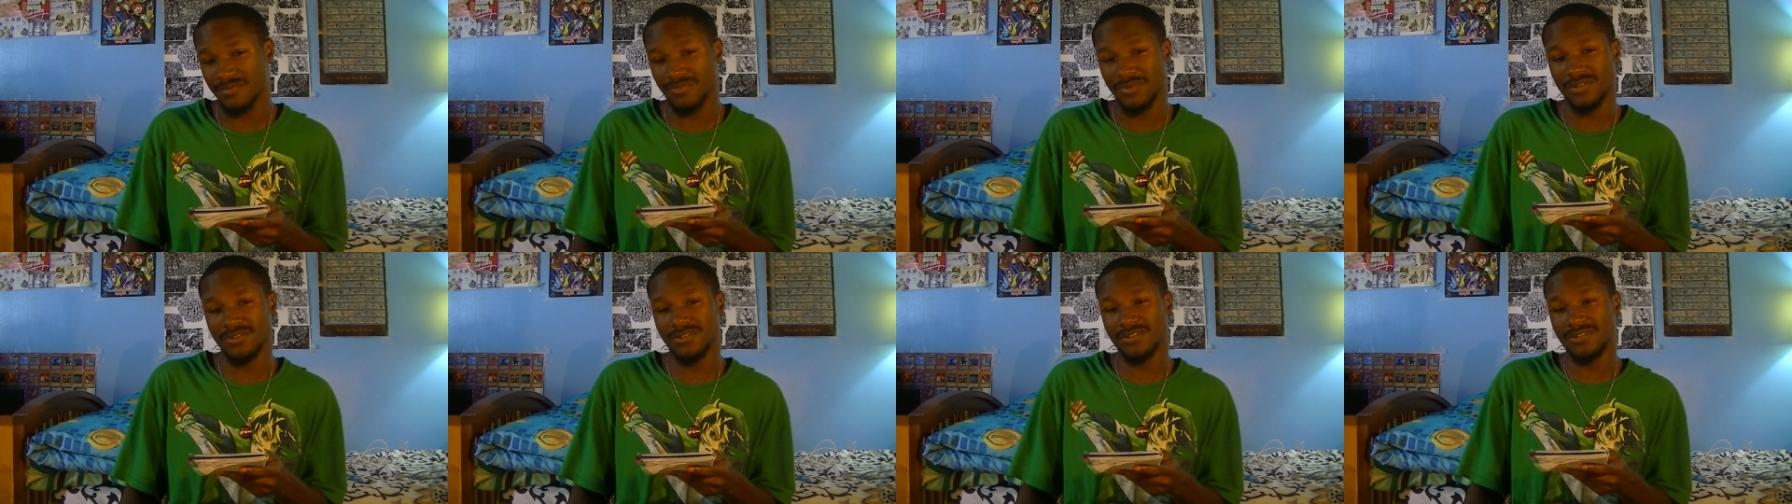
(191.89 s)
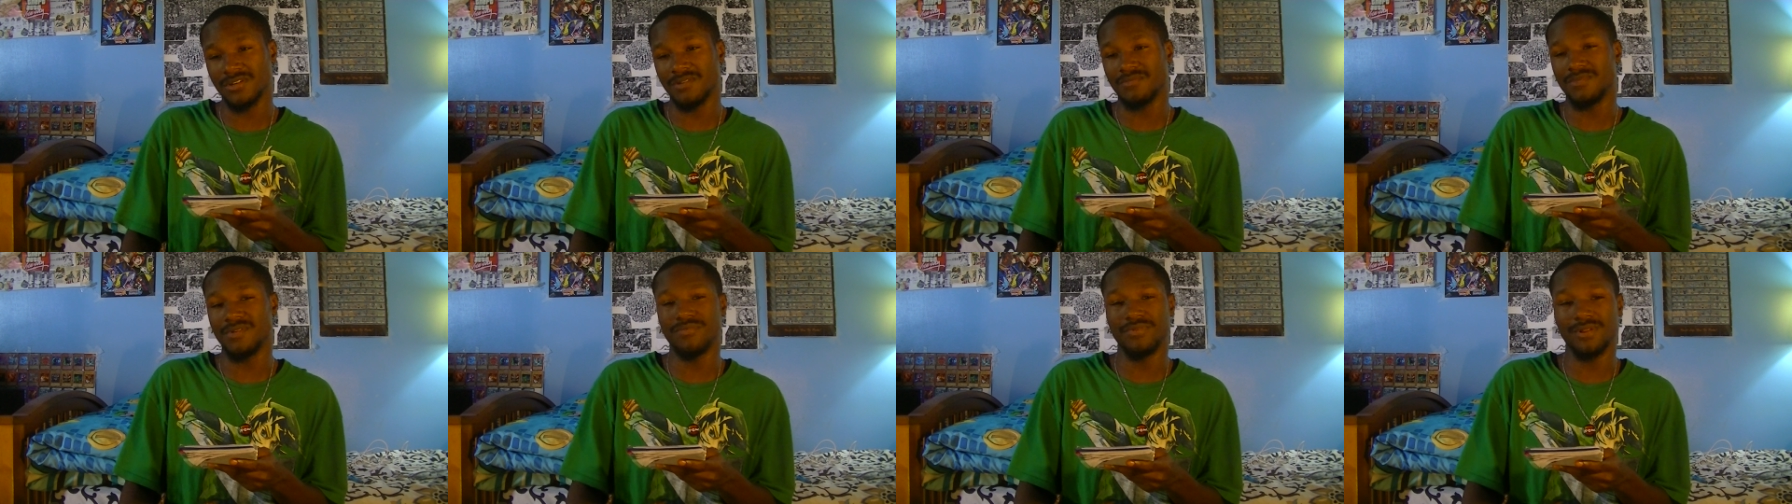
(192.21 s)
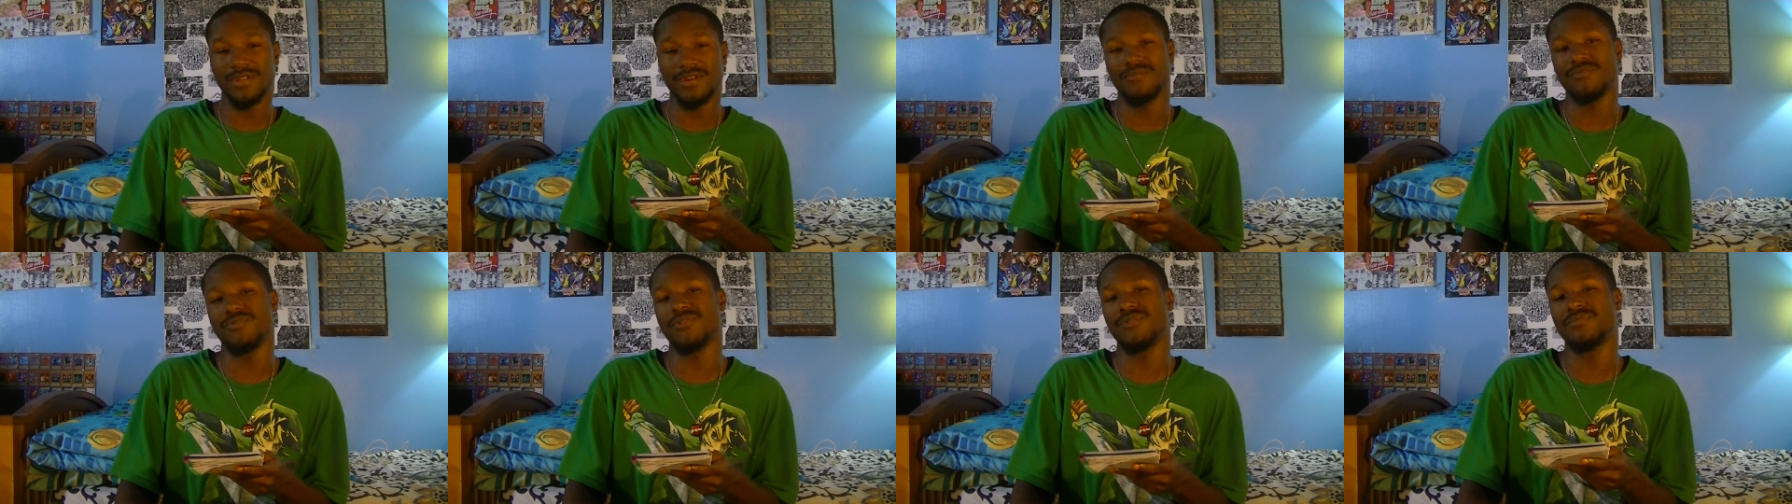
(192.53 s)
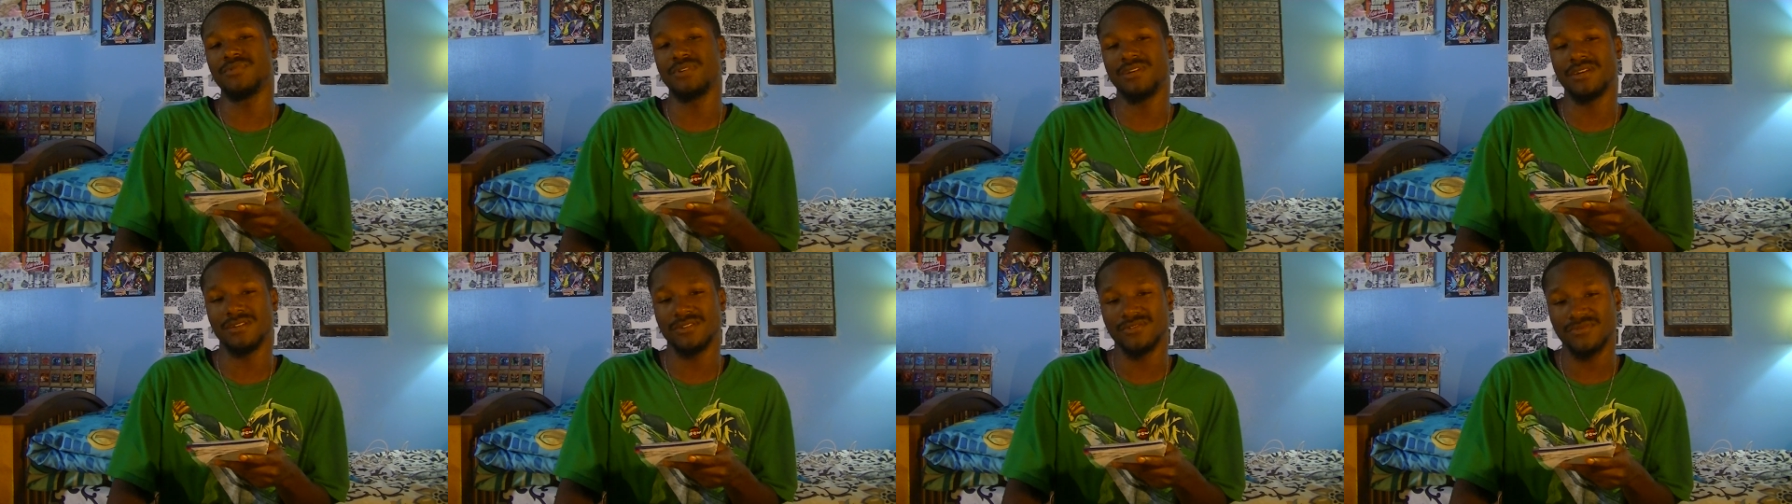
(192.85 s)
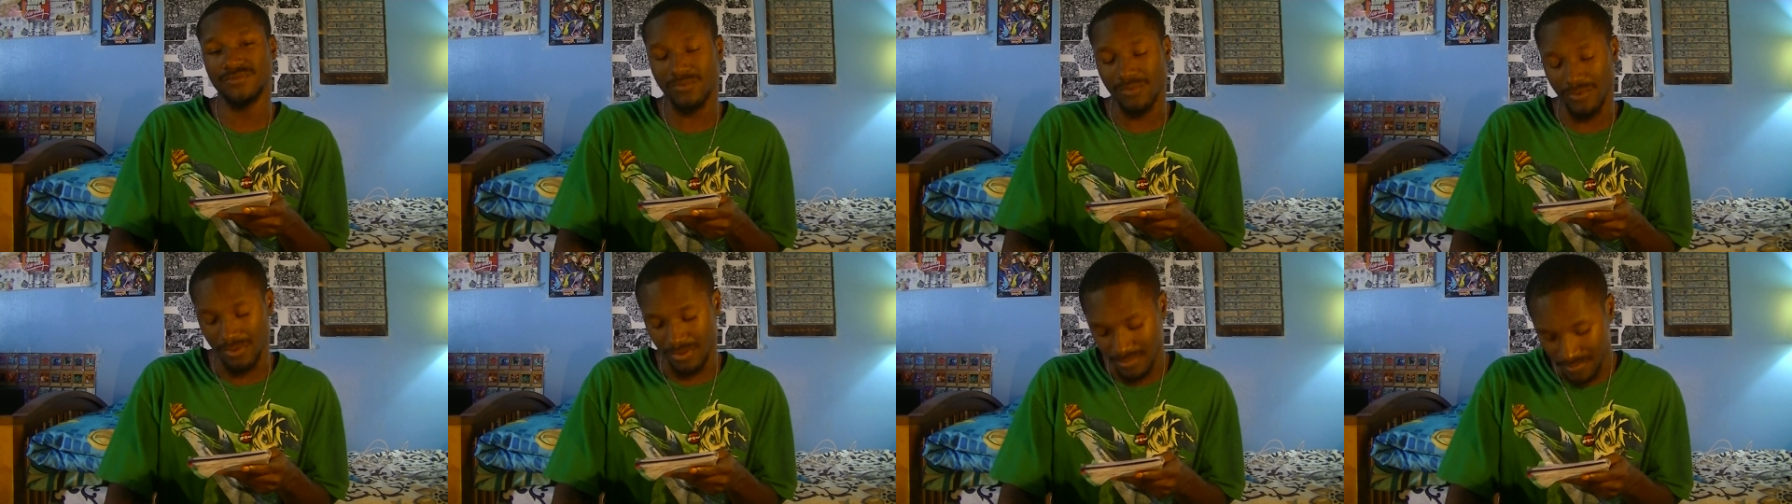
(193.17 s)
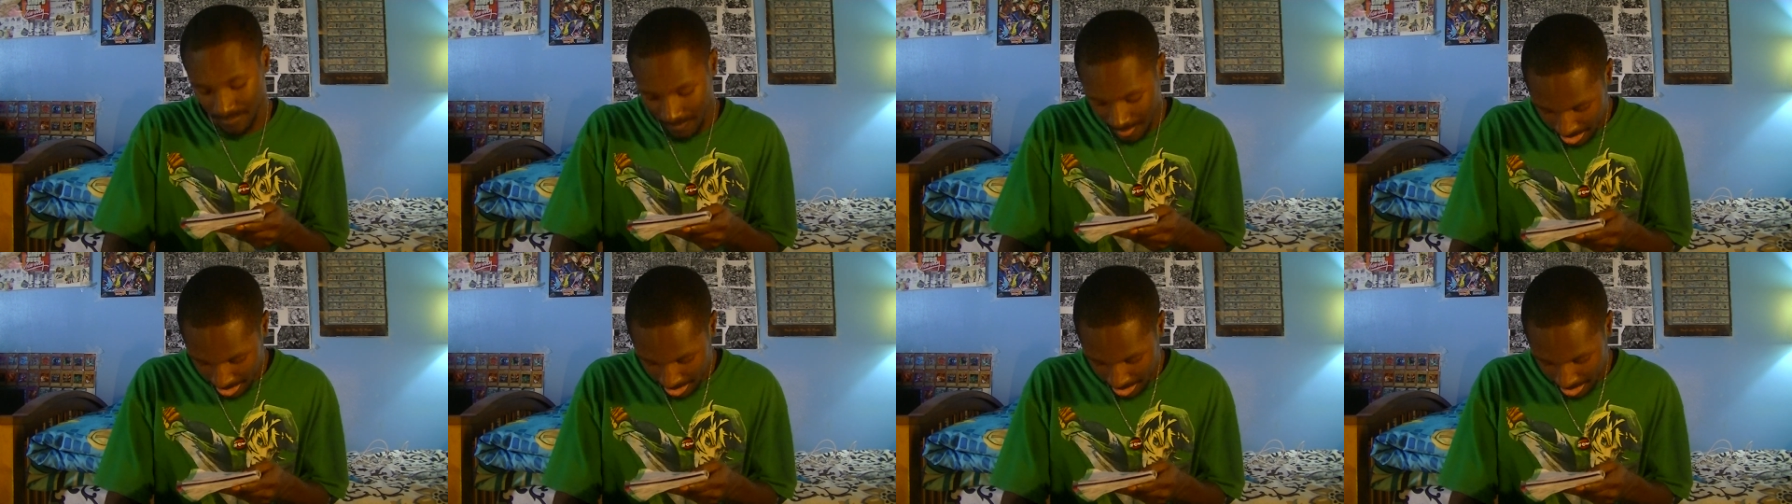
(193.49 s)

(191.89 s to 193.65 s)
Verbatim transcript: but it's going to be playable on PS4.